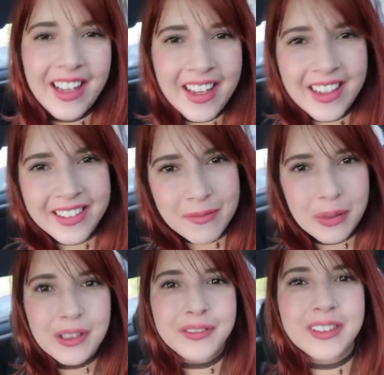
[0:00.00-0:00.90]
today is a
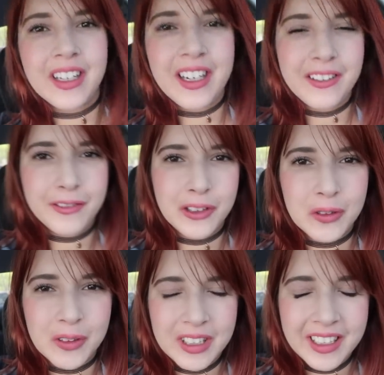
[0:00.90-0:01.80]
beautiful day in
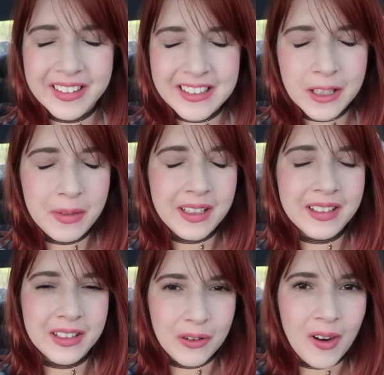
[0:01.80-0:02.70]
Fukuoka. It's gonna be
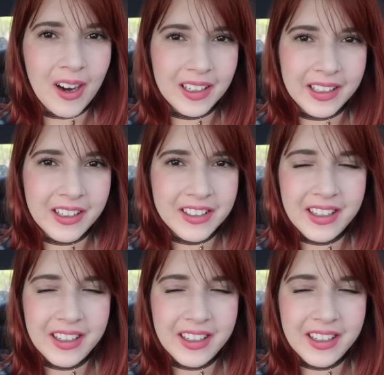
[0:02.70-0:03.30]
so hot later